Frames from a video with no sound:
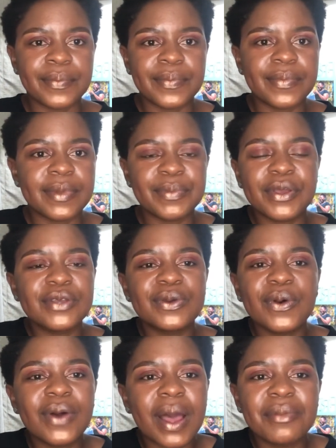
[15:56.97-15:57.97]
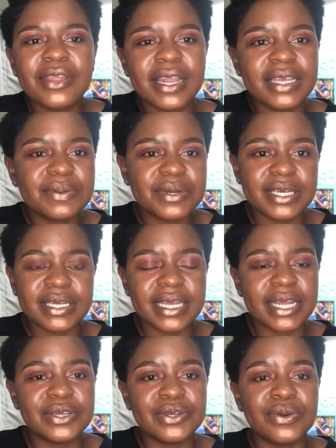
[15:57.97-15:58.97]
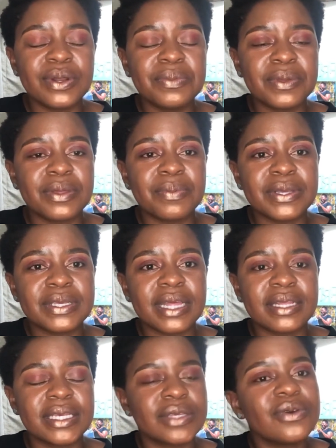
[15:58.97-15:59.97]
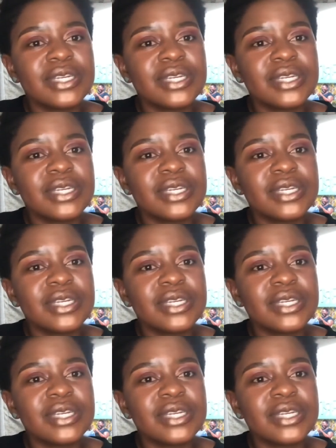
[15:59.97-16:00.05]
because we all come with an expiration date. You don't want to be the person that says, oh, she